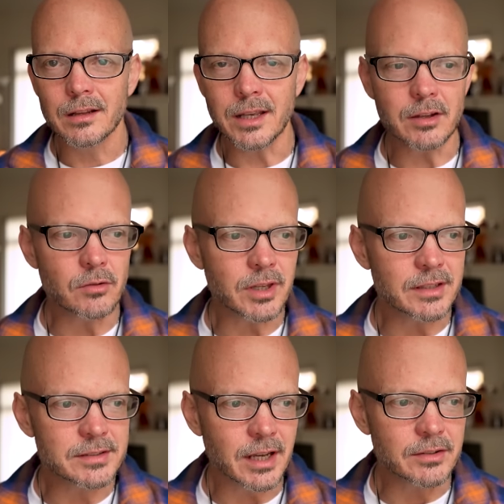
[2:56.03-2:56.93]
yet you
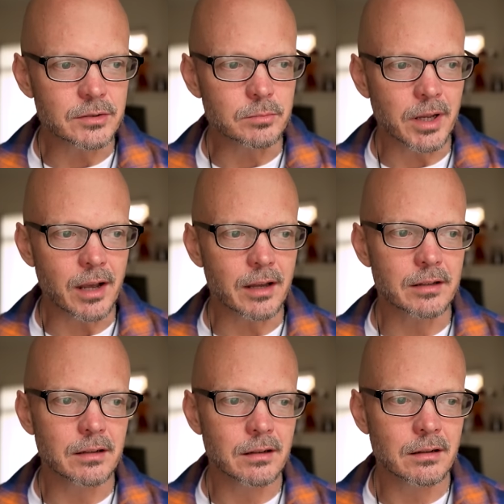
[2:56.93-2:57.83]
think sex is
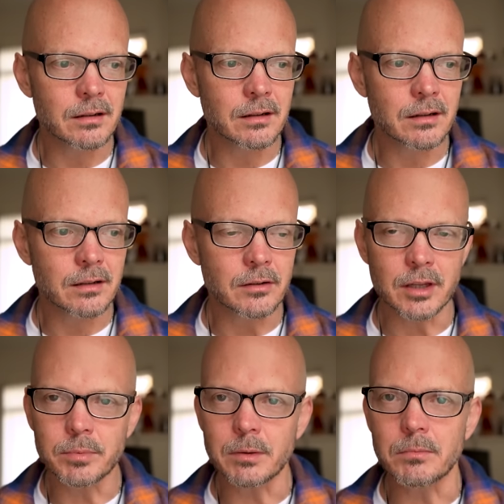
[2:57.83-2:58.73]
bad, you
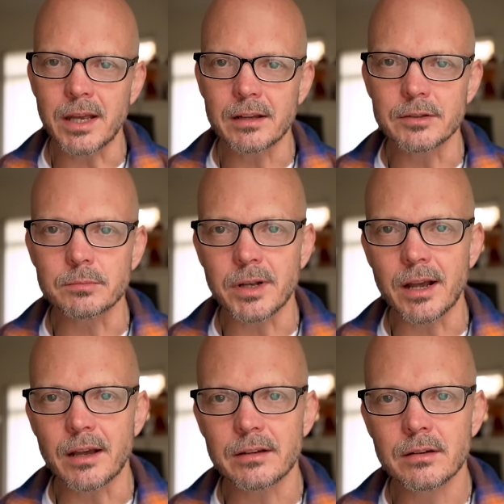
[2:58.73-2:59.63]
think being male is
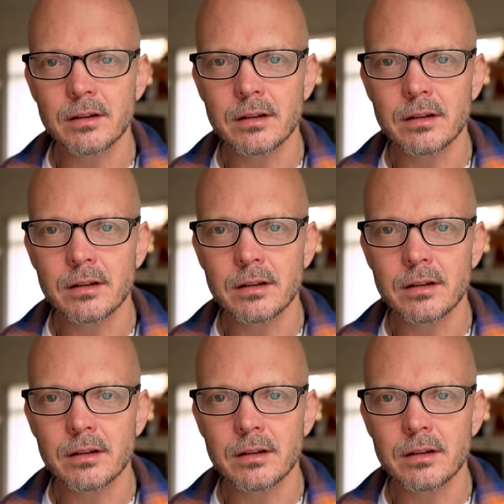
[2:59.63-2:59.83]
bad,